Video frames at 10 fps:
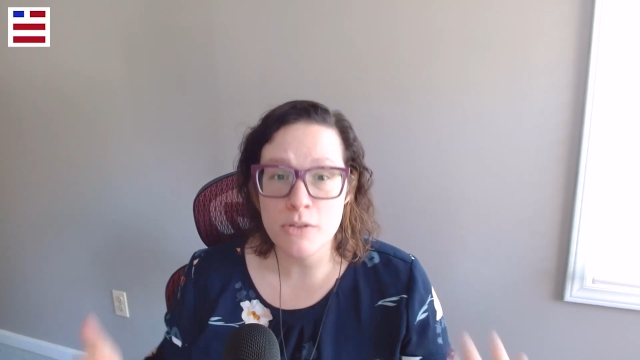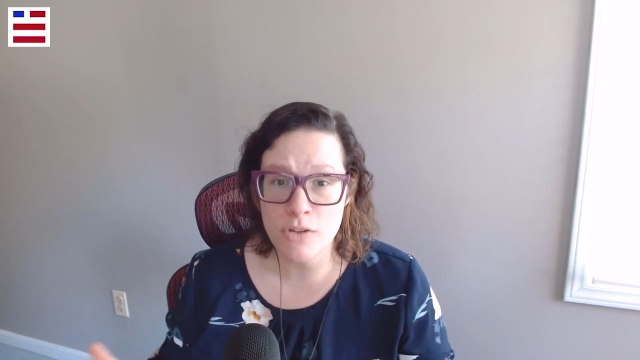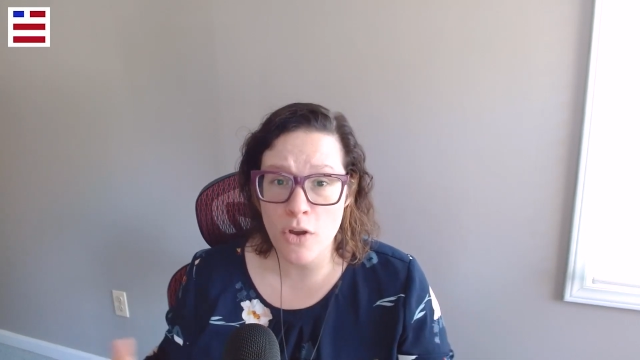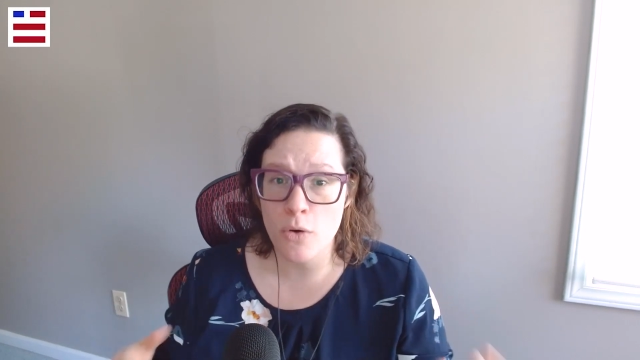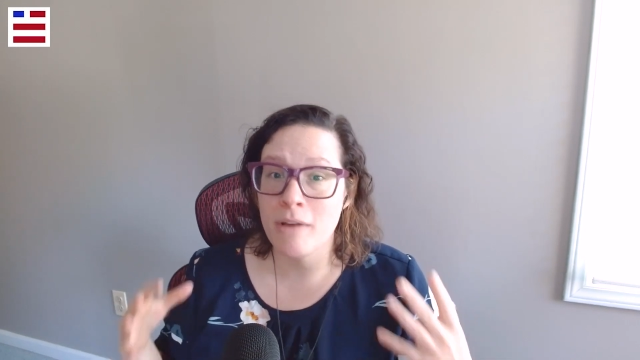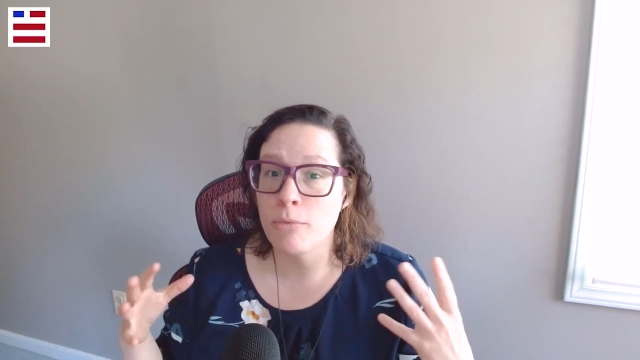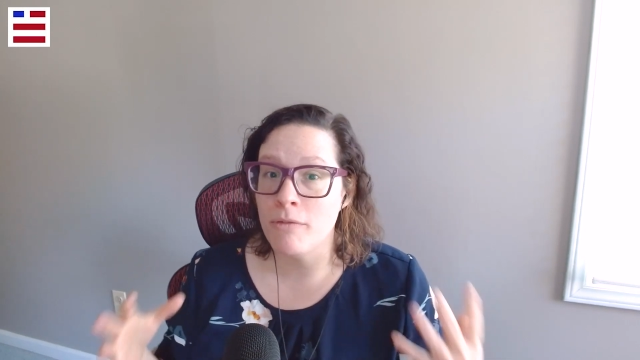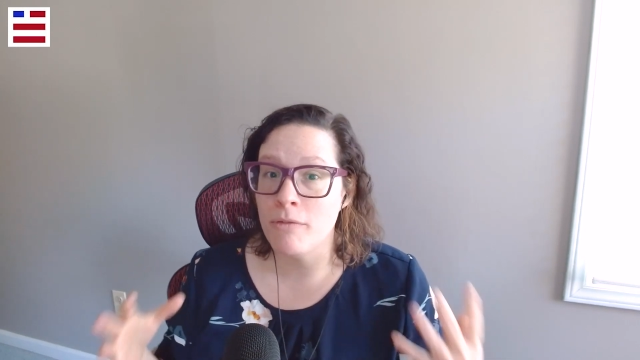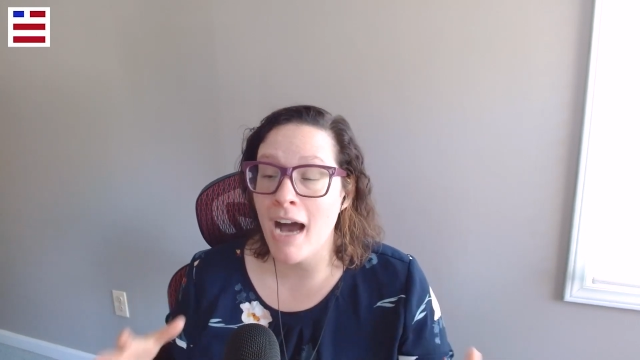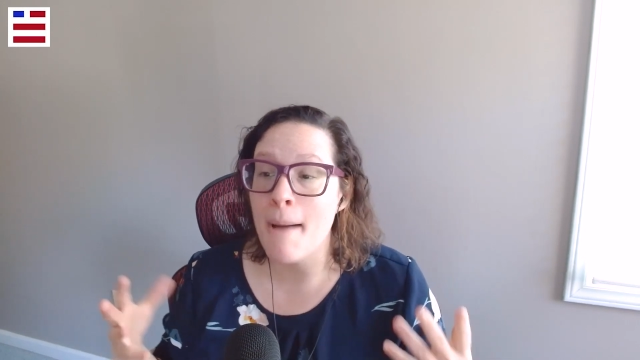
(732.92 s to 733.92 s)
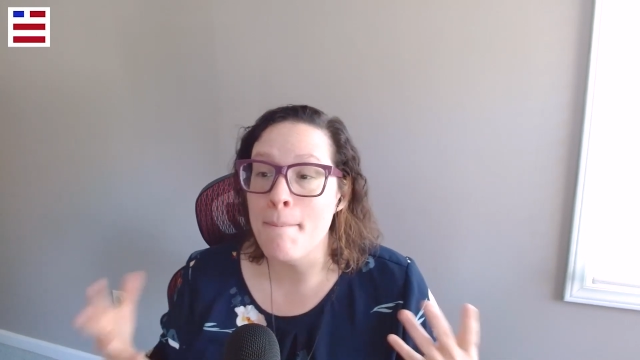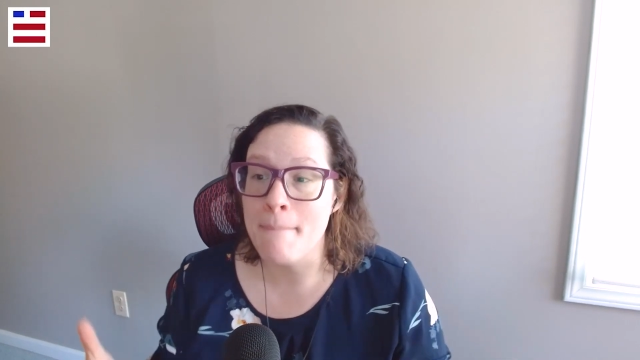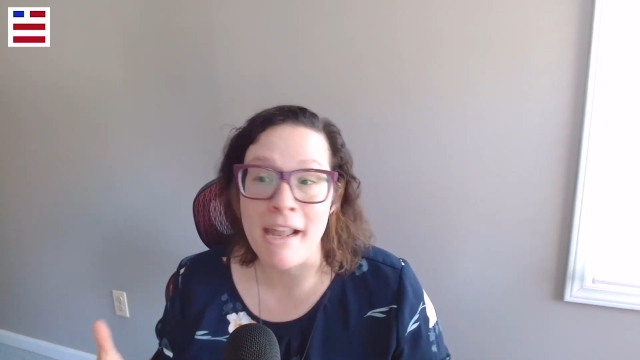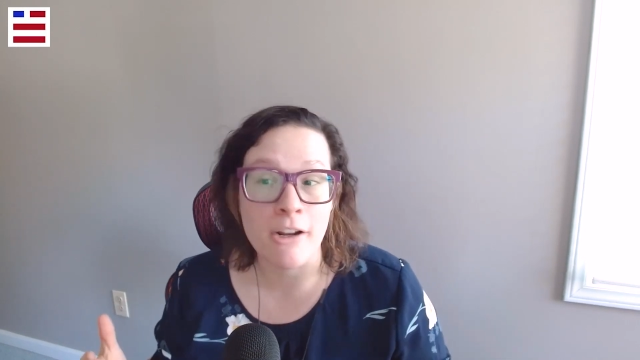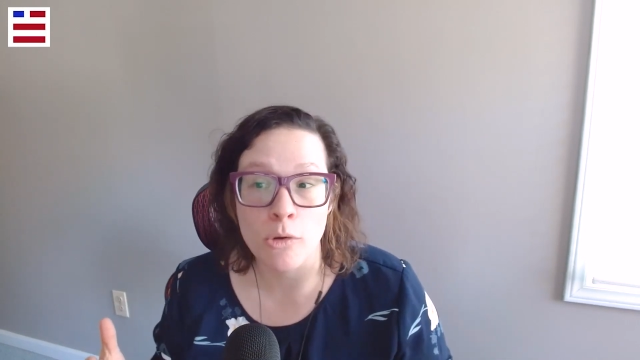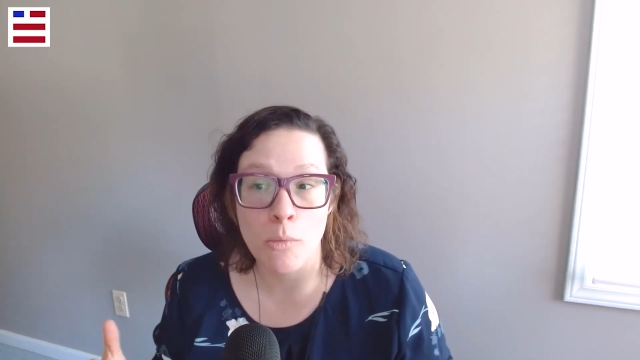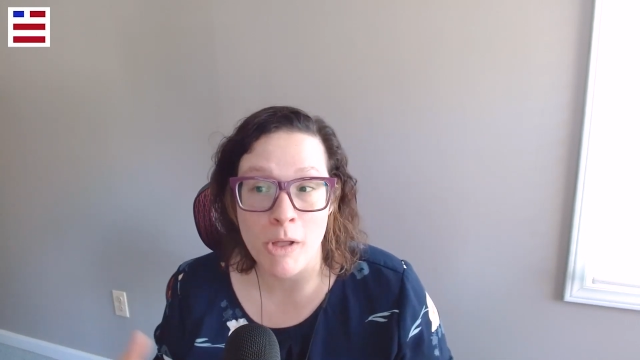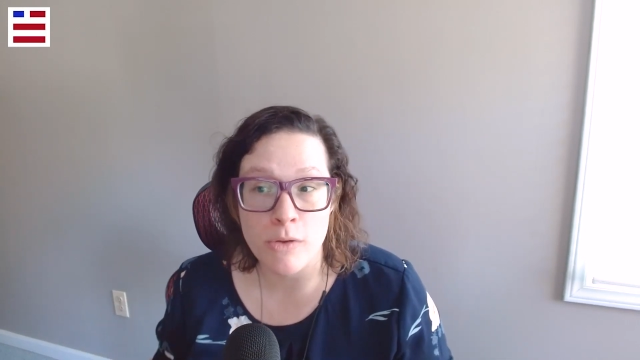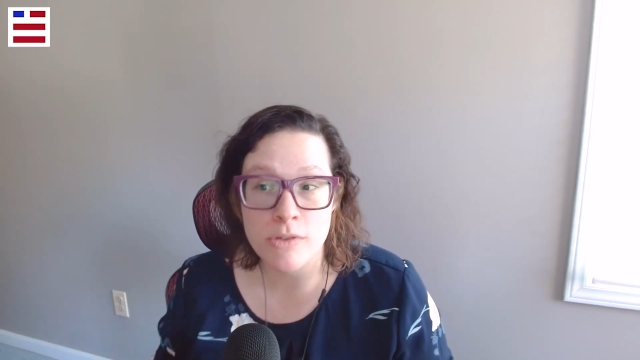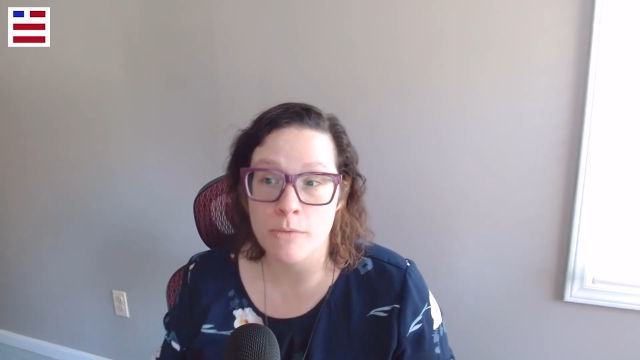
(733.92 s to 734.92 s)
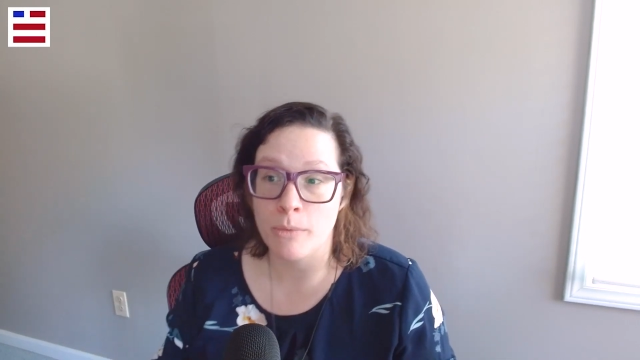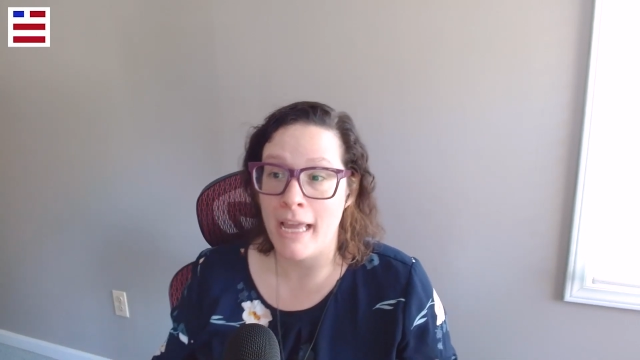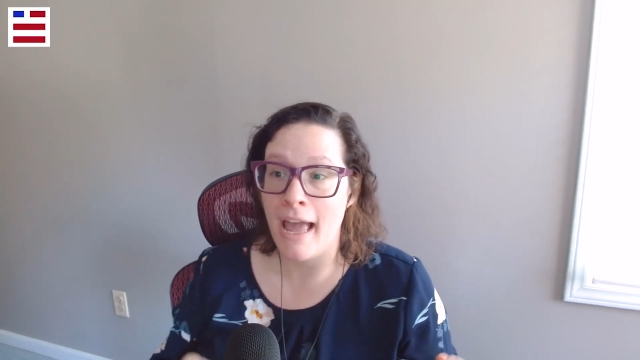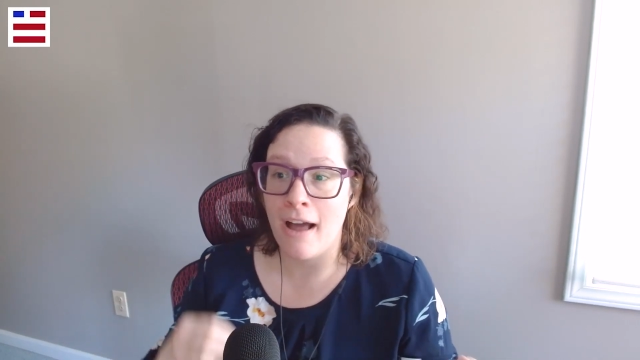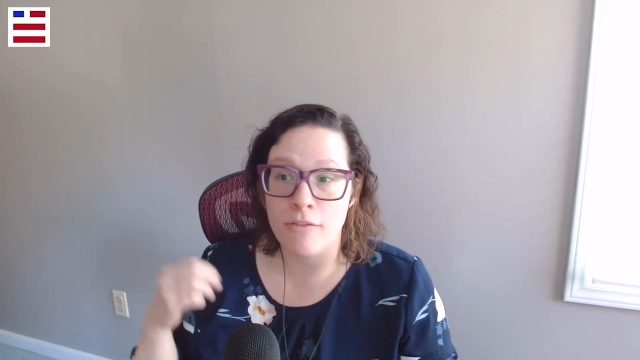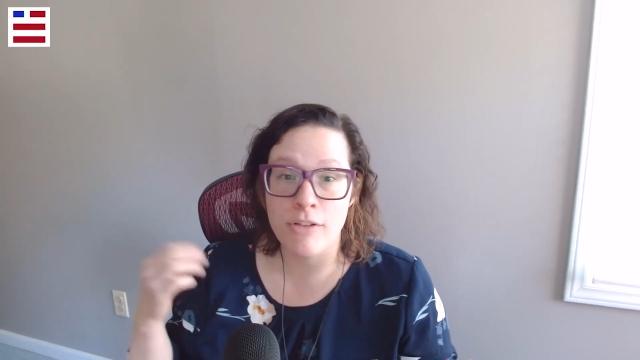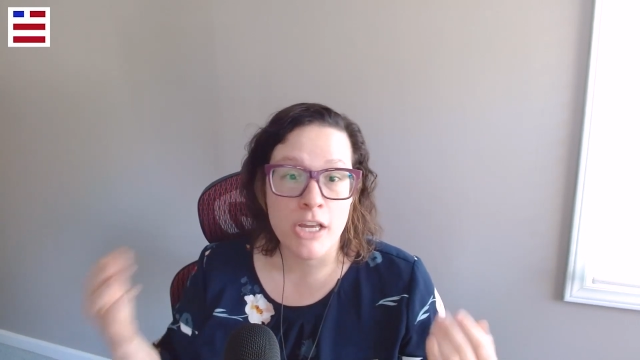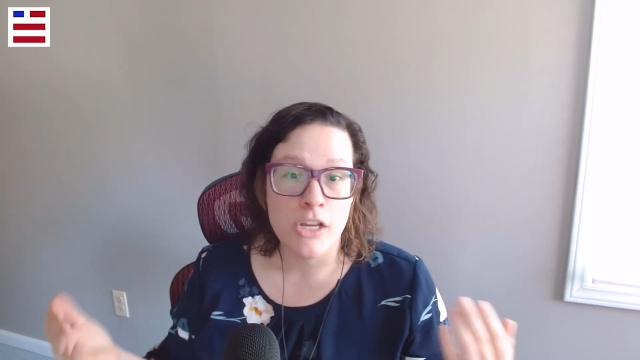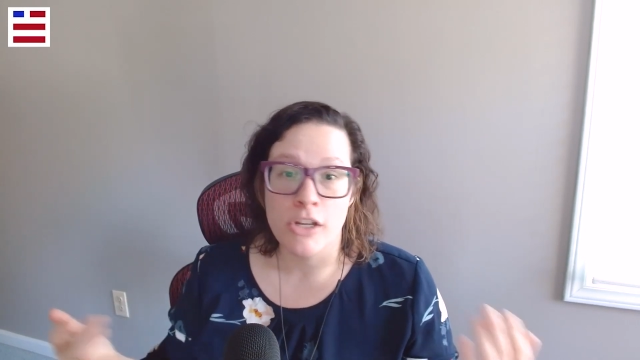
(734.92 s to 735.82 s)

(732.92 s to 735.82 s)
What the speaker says: So if we've got medical bills, if we have,